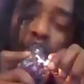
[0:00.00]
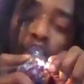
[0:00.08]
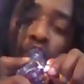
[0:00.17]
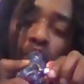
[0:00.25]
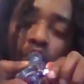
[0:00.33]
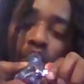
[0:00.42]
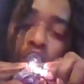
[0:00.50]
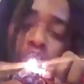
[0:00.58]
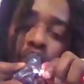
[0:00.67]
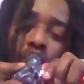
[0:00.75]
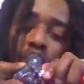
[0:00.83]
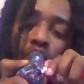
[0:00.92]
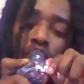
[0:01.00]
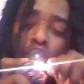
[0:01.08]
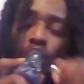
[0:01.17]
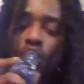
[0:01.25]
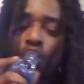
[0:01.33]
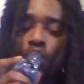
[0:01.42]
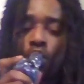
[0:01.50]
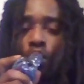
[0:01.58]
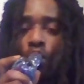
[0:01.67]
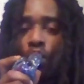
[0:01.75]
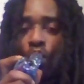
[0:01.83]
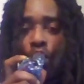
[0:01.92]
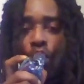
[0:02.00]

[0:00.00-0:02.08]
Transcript: (silence)